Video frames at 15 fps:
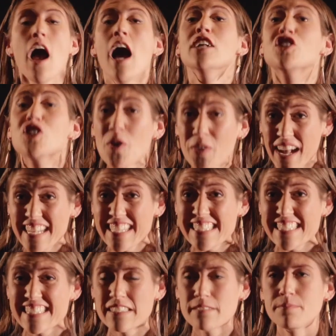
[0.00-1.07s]
A choke
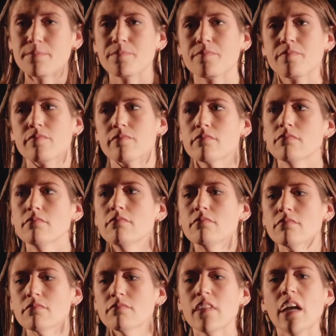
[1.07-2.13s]
ice?
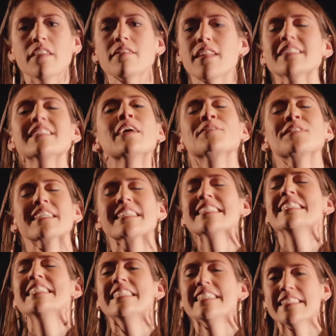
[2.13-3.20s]
That sounds like a
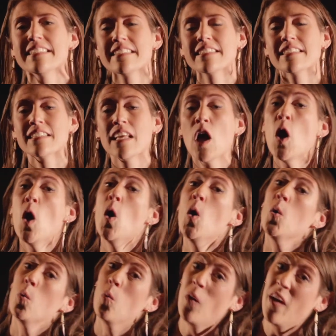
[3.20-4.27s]
sneeze.
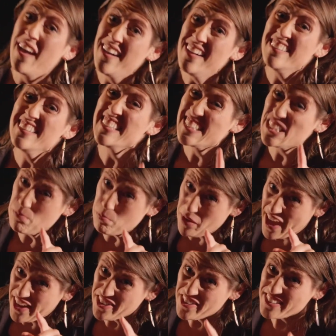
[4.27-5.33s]
Well, it's
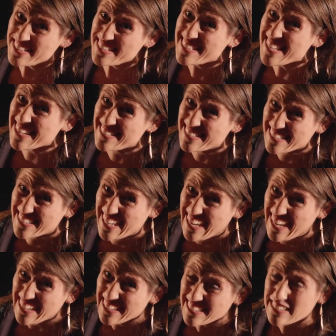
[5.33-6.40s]
better than sucks a
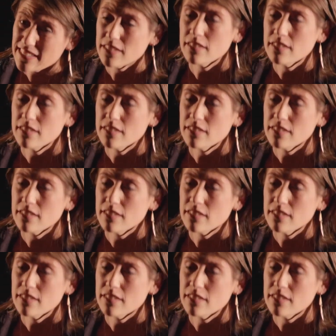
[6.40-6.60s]
cock.